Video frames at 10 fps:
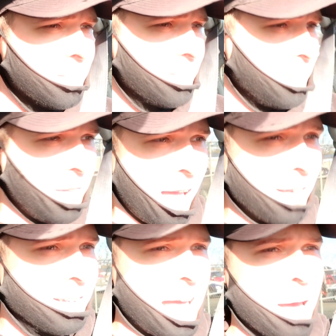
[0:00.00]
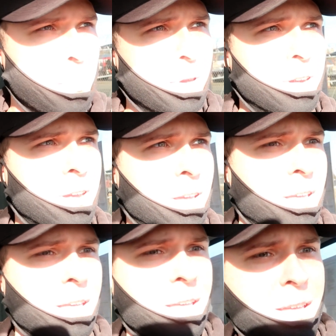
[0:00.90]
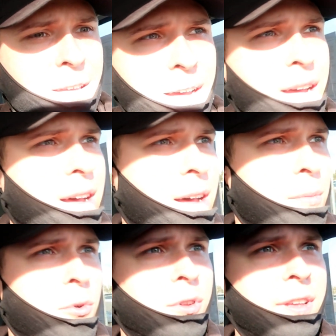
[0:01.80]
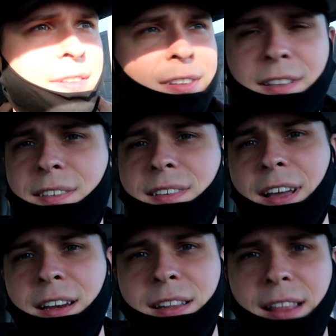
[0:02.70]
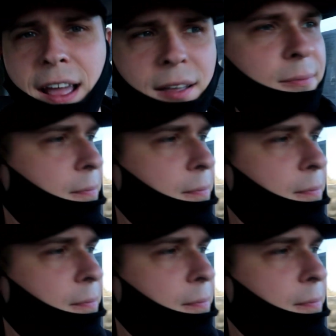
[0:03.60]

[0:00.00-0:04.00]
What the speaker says: it hasn't happened more or less since I did that.